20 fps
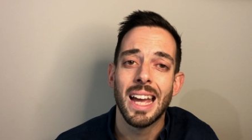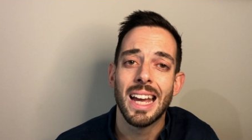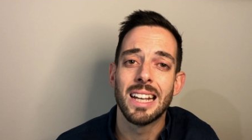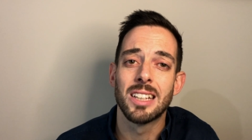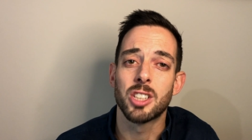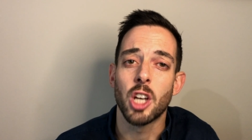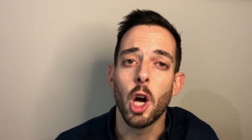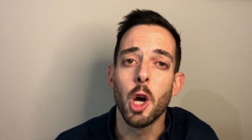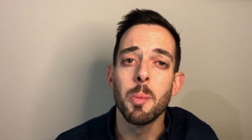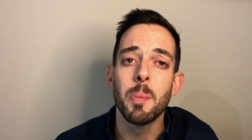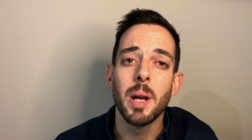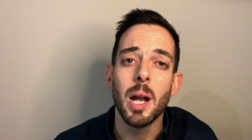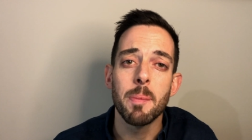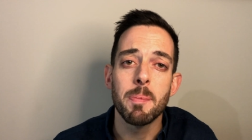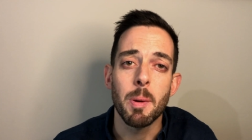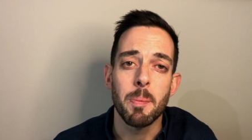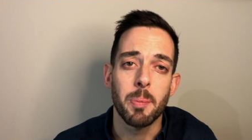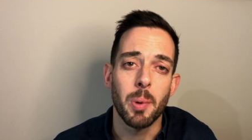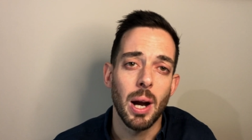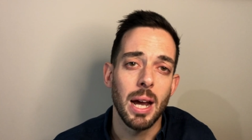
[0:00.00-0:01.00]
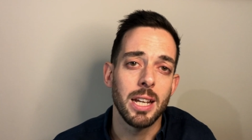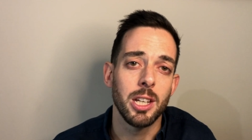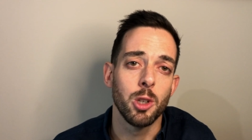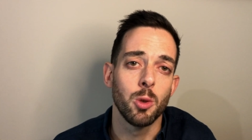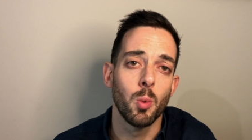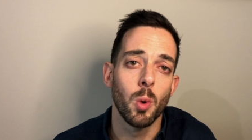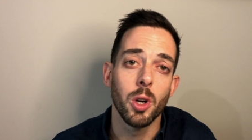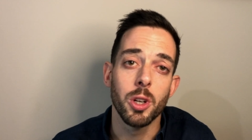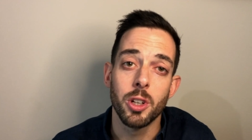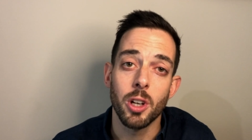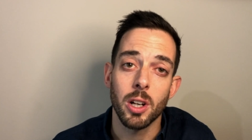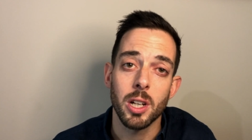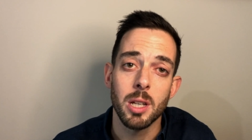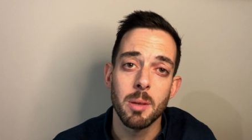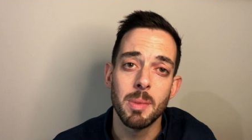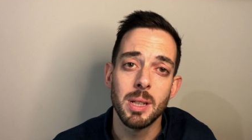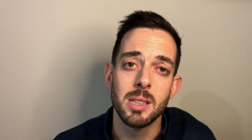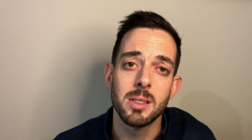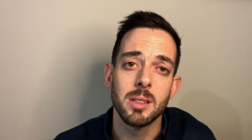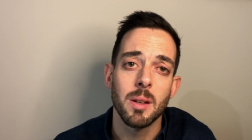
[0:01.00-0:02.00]
is open up a brand new Word
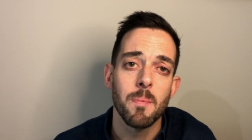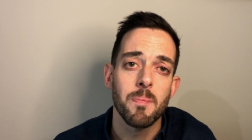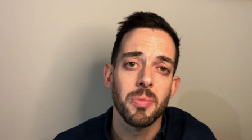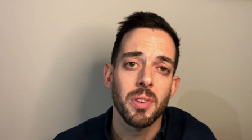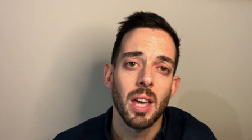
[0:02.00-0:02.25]
document